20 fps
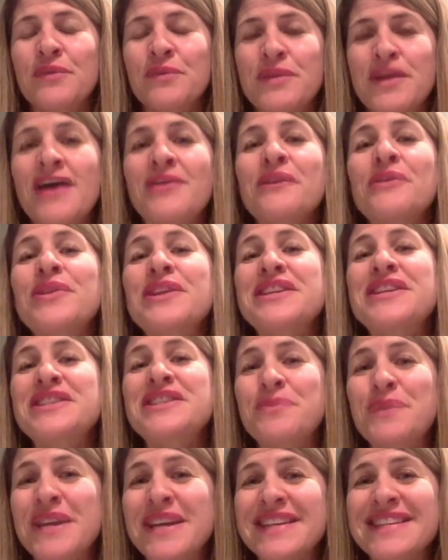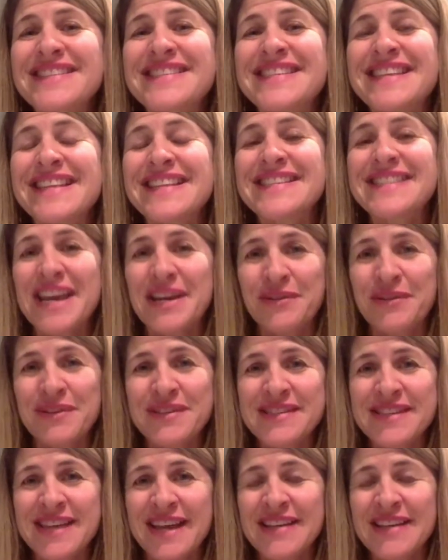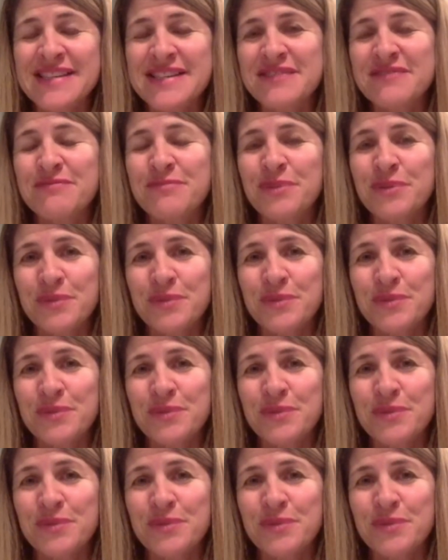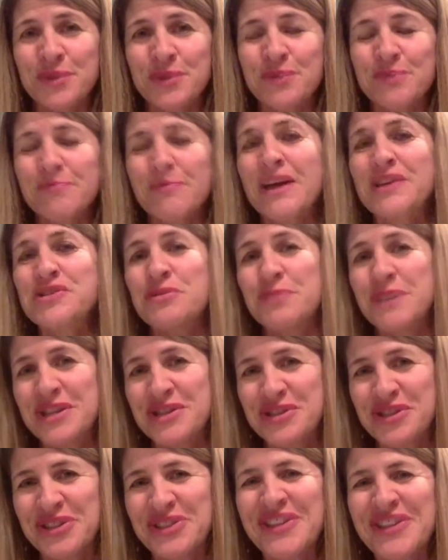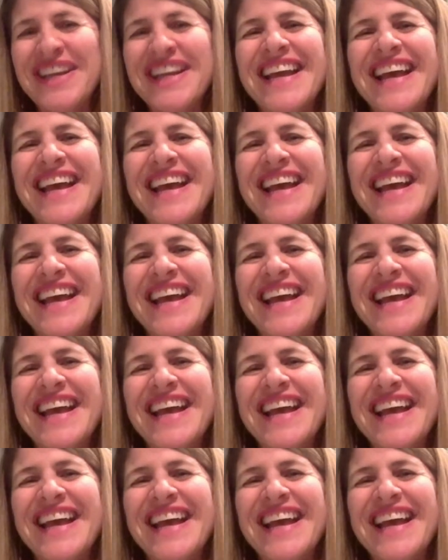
not only did we get to see the sacred sites of Peru, Machu Picchu,